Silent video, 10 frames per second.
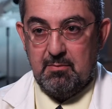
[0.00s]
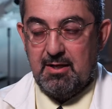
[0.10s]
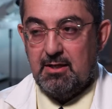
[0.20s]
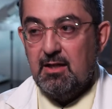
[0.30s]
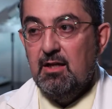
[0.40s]

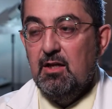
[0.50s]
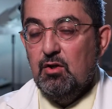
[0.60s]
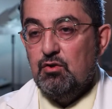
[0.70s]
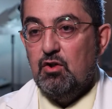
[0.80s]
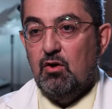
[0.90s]
body.
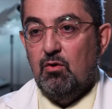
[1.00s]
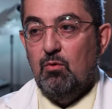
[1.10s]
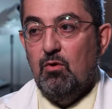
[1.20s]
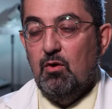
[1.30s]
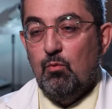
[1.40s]

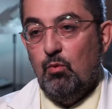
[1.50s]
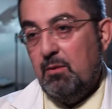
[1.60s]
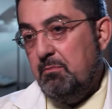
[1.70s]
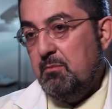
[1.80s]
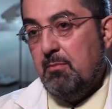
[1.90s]
So
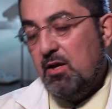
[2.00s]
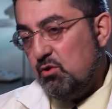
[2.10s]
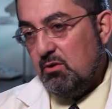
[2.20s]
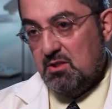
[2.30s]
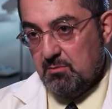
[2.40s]
we've been
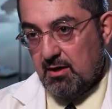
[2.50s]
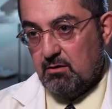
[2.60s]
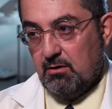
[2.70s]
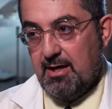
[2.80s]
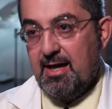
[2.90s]
measuring these
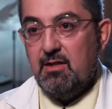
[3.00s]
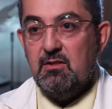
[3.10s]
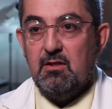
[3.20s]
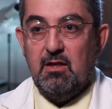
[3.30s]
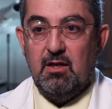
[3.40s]

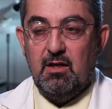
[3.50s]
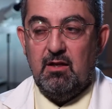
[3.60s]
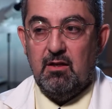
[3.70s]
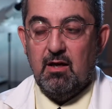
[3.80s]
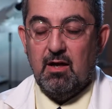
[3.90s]
microRNAs
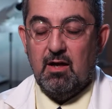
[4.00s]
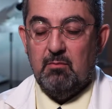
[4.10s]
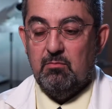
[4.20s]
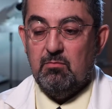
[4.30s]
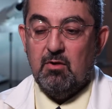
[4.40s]
in
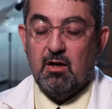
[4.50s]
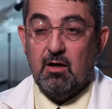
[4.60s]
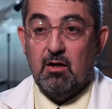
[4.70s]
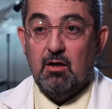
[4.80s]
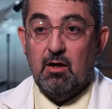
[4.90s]

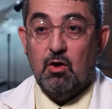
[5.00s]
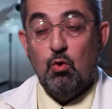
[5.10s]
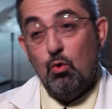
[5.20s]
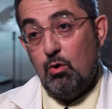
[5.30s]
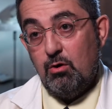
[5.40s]
a
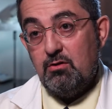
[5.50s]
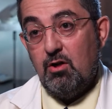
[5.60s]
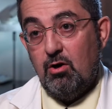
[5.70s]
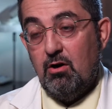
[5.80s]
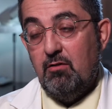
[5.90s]
cohort
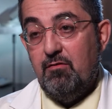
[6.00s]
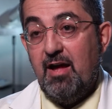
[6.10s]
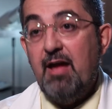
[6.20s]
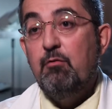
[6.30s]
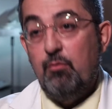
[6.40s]
of
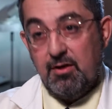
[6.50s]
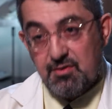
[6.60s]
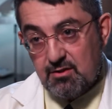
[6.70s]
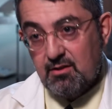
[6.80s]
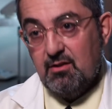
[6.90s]

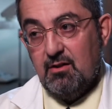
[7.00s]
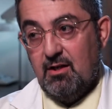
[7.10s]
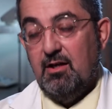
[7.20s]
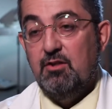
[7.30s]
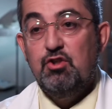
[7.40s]
at-risk
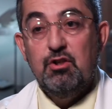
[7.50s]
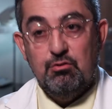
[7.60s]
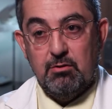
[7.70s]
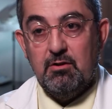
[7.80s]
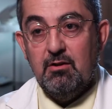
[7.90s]

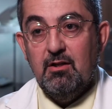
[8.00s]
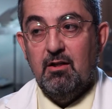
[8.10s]
children